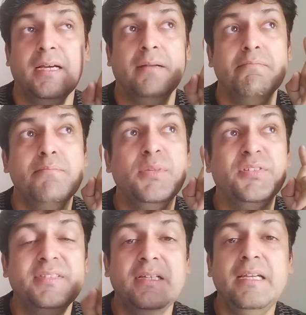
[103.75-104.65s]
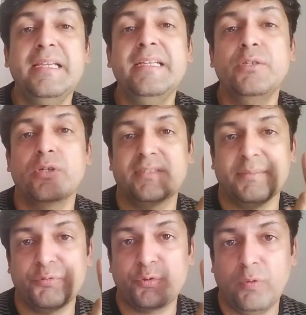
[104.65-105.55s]
mislead your
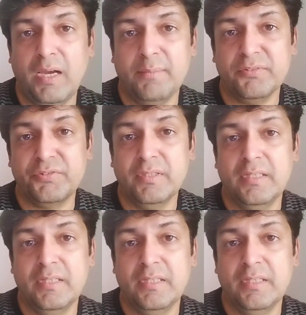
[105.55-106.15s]
subscribers.